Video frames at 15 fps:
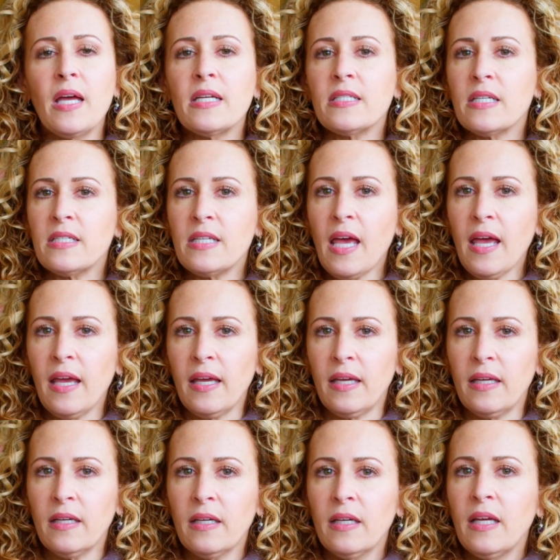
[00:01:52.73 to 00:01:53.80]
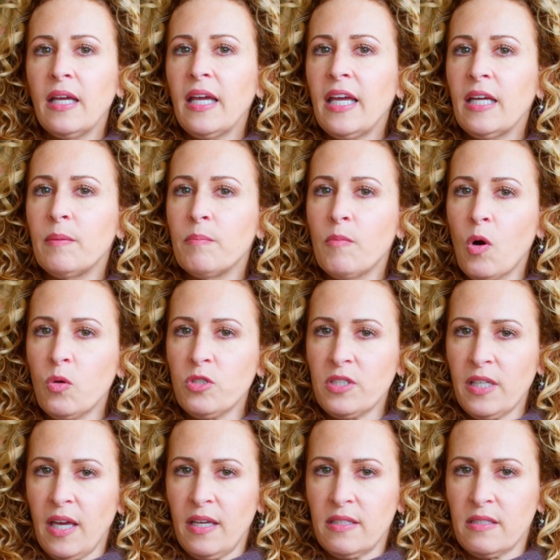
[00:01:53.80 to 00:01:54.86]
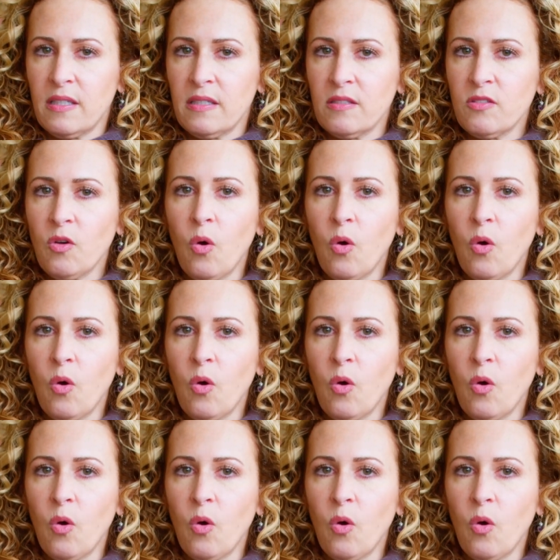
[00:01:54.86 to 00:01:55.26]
Today, in most cases,